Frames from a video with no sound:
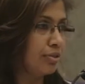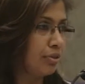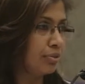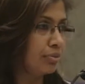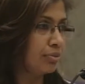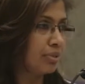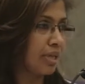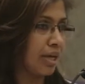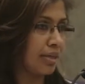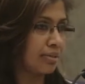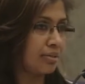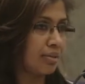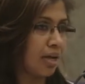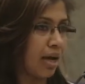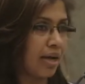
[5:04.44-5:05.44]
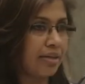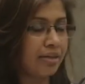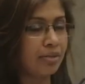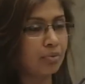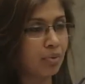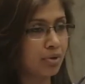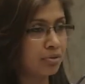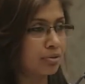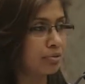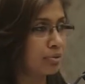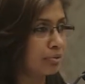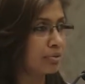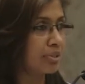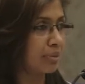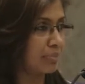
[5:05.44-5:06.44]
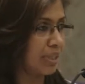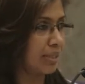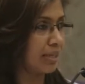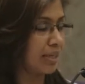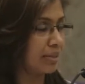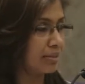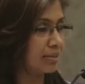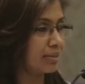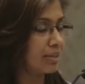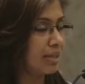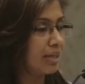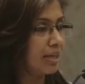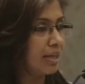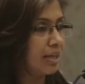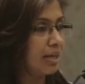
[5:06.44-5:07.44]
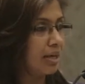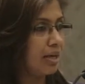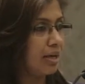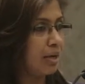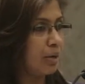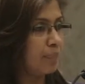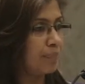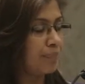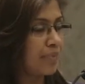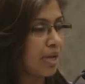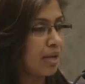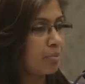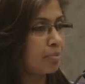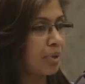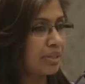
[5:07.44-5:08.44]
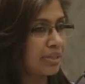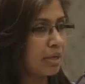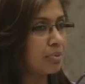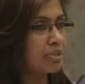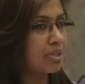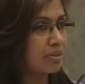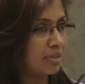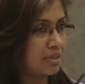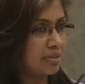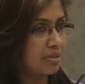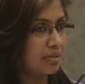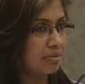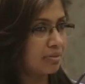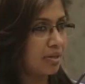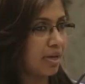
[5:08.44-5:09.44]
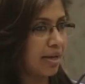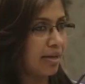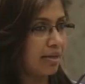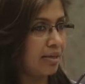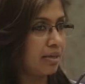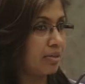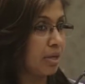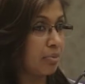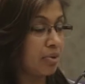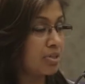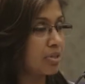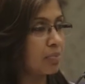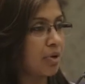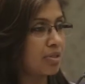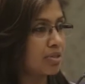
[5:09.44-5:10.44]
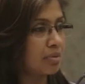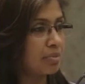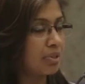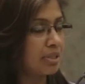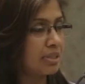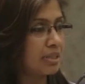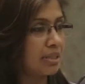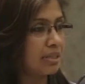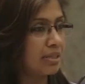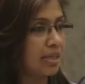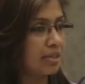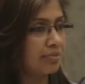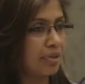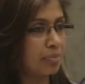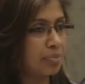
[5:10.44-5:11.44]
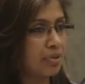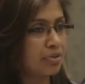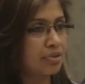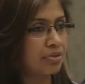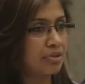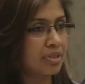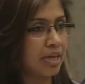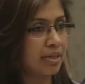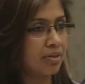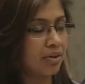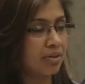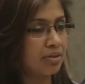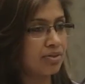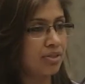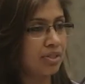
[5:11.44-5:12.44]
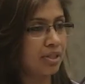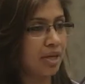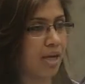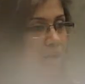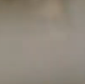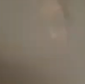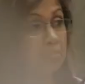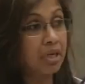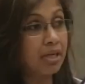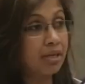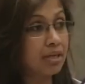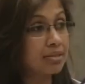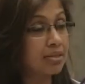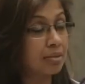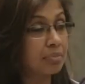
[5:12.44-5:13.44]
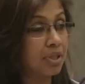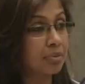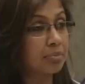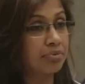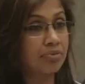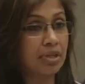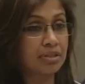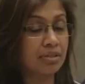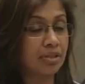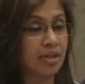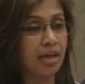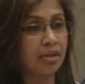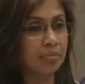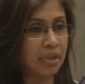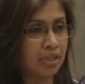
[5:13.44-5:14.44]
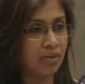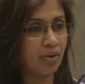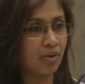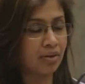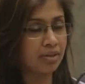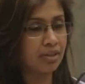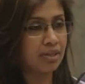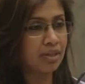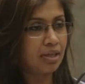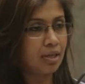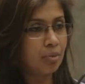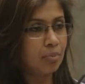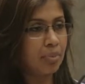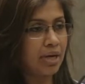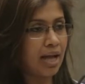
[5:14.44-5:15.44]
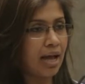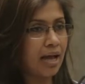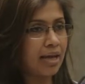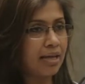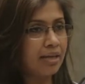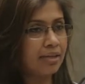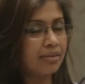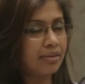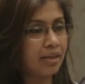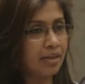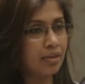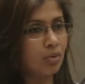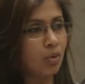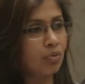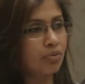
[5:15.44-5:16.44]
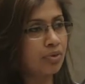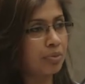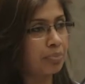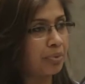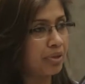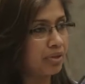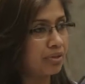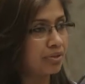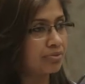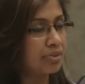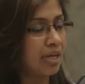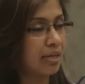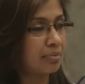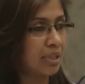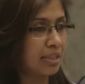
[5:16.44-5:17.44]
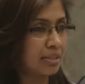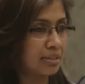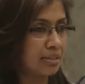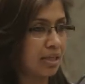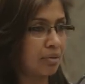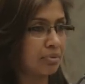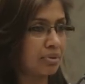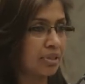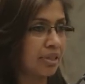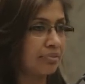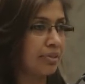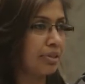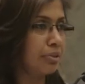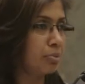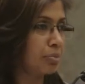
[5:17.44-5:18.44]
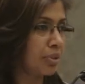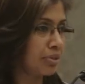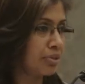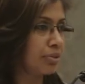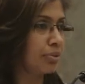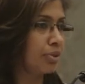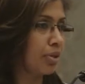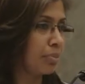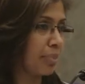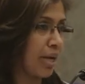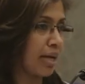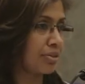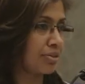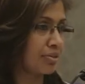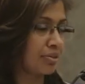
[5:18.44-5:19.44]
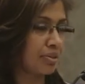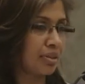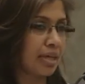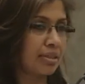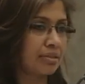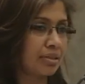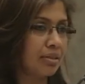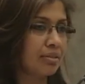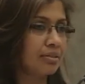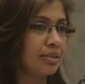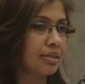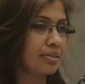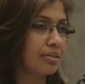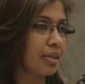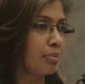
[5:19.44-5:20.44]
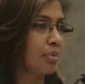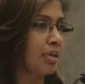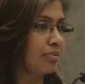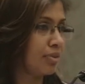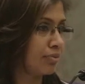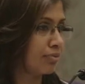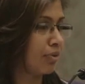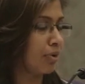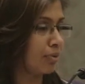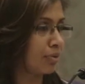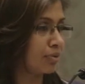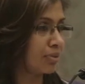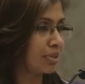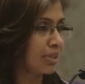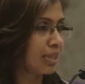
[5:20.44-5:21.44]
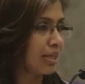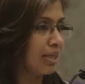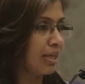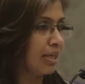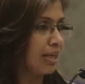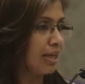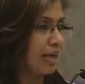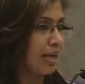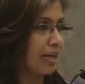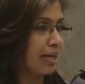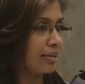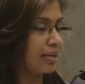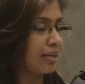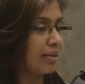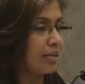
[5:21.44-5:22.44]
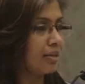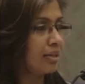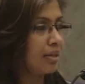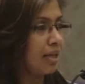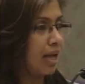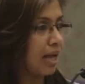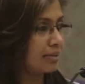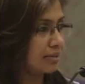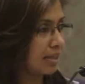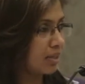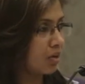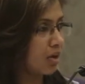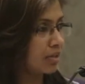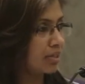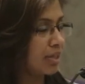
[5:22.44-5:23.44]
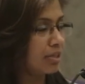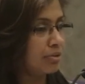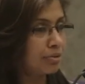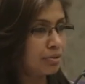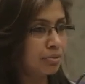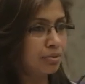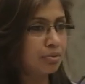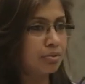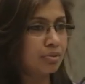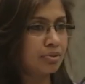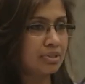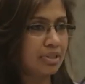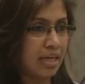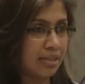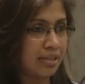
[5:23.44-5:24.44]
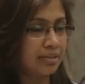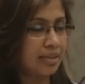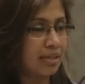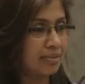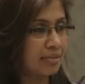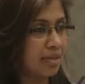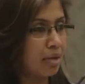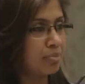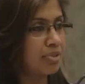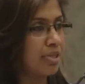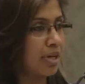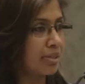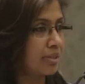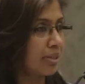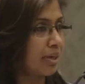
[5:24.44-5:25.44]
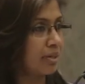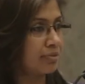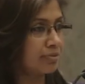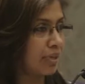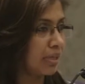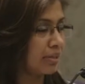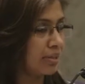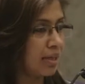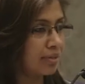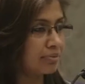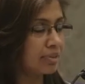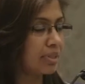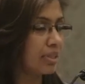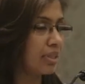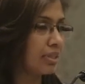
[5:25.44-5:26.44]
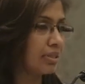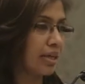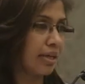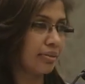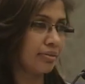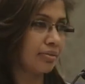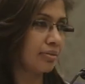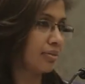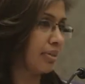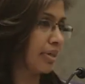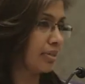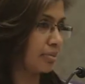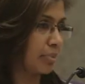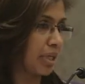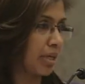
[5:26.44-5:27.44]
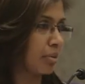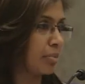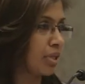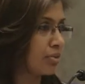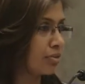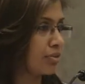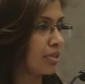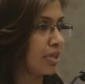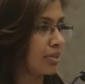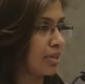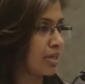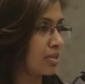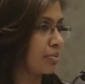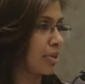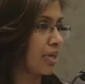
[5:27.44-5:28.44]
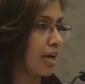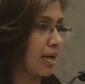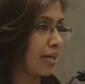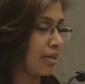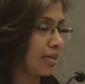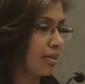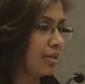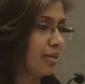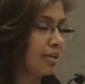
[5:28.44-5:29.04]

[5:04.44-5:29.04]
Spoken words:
knew that I didn't want to do something else. But there was a risk. And there was a possibility that if I pursued psychology, I may get something professional, I may not. But I think over a period of time, I discovered that when you pursue your passion, excellence at some level follows. And I think as I got into studying that subject, I kind of fell in love with it, and the rest became history, and that's where I